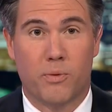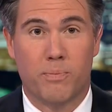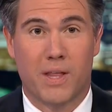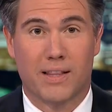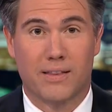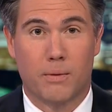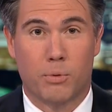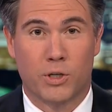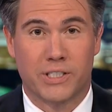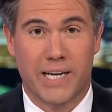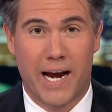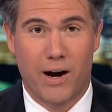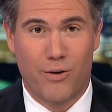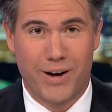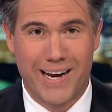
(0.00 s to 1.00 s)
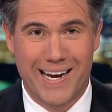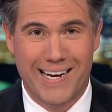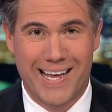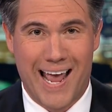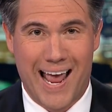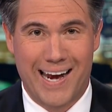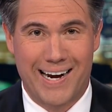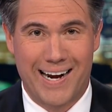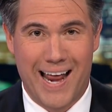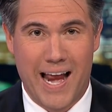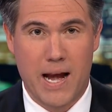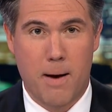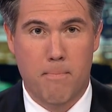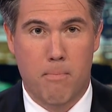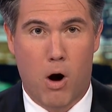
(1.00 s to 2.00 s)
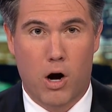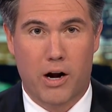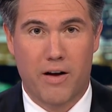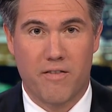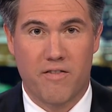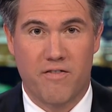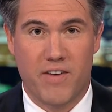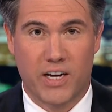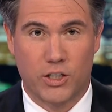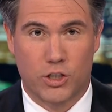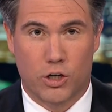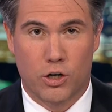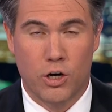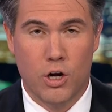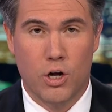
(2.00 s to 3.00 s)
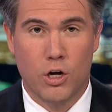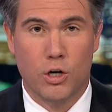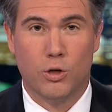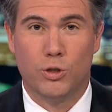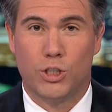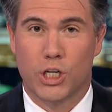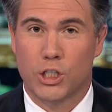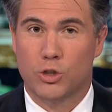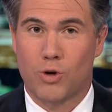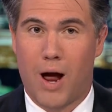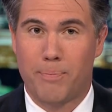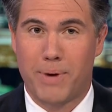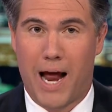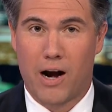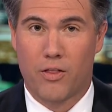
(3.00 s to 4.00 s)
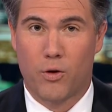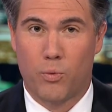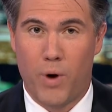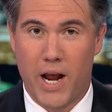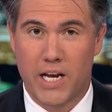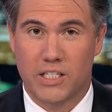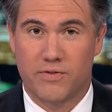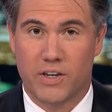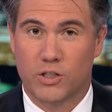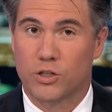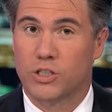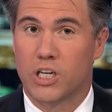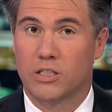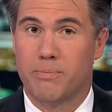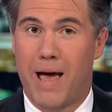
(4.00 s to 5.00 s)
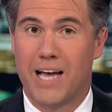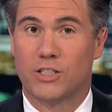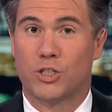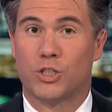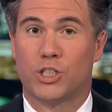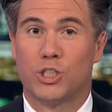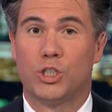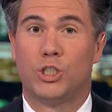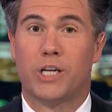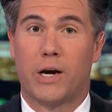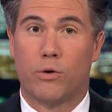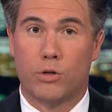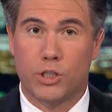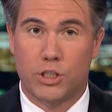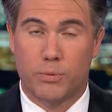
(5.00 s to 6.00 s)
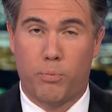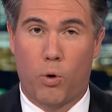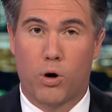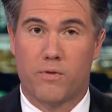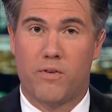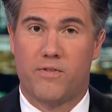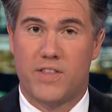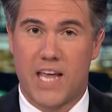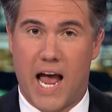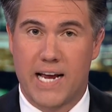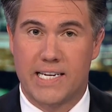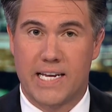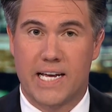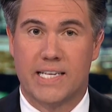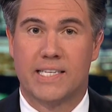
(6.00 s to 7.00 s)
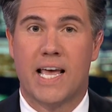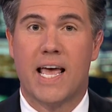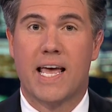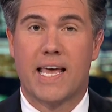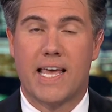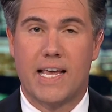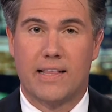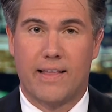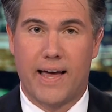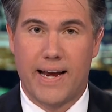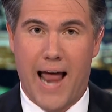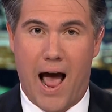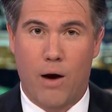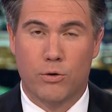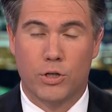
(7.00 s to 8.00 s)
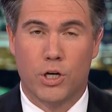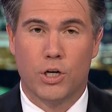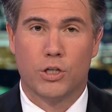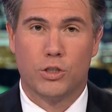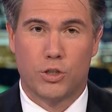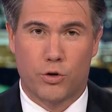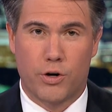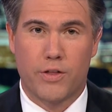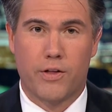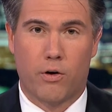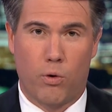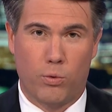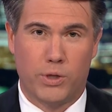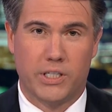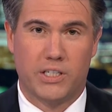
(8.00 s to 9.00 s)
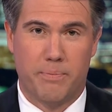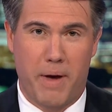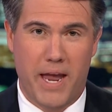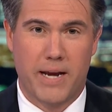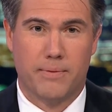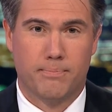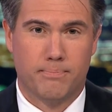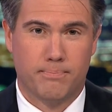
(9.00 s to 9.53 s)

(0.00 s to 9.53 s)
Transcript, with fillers: from the Libertarian candidate, Marc Victor, who just dropped out of the race. Victor says Masters is generally supportive of the ideas he laid out during their only debate.